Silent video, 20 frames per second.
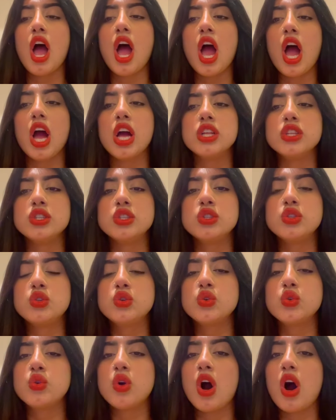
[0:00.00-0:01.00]
and
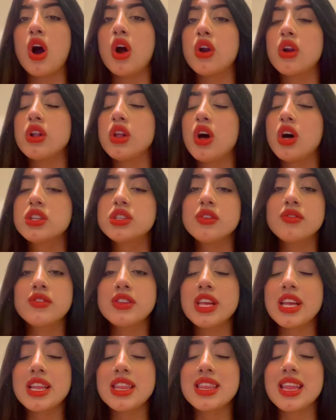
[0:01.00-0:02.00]
do a lot of
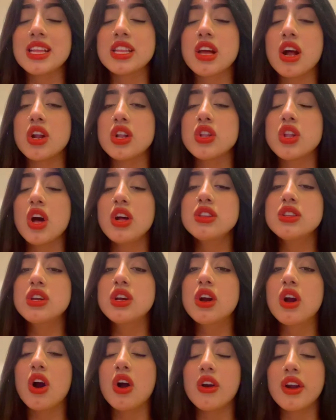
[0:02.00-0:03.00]
things that are not
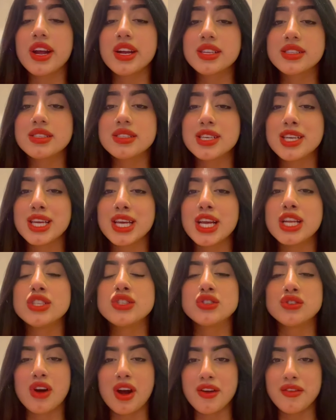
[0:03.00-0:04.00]
correct in
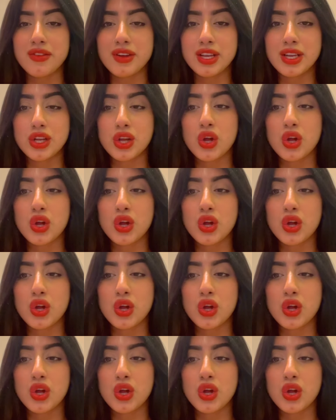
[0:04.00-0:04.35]
driving.